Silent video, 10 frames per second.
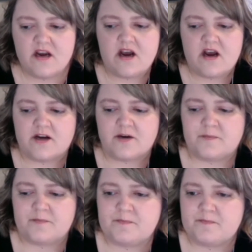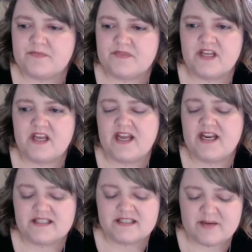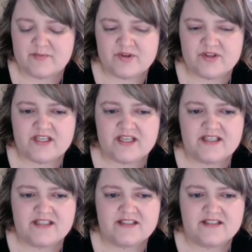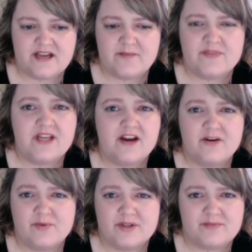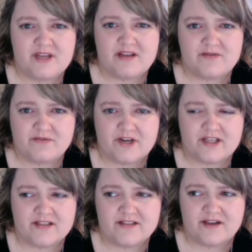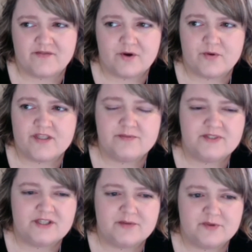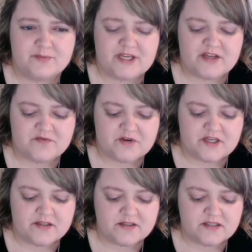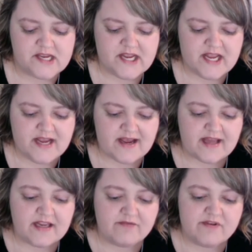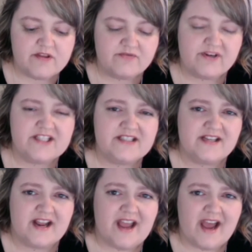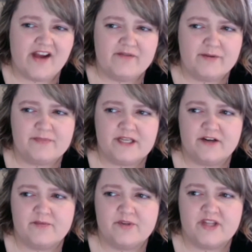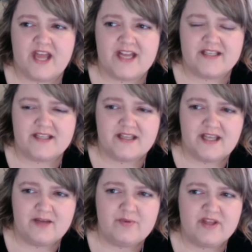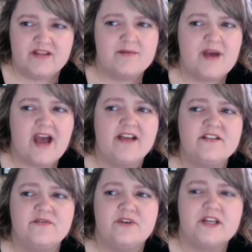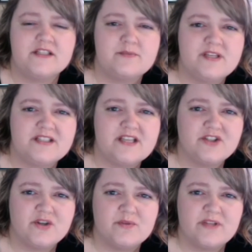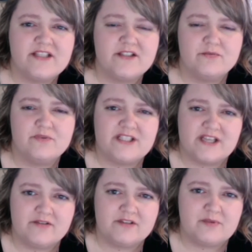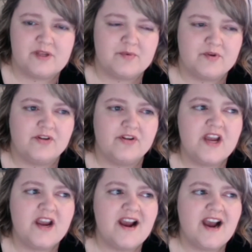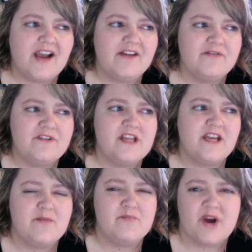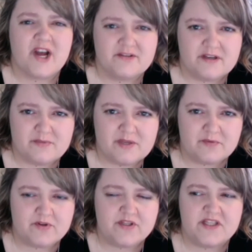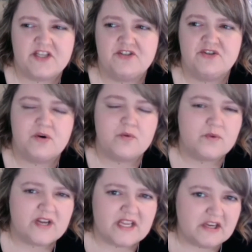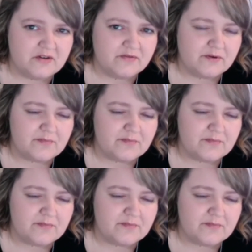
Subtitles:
Um, an example is I'm terrible at making friends. I've always been terrible at making friends. And even the friends that I have, I'm terrible at keeping them as friends because I don't like to reach out to people. I feel like I'm bothering people, that they don't want to hear from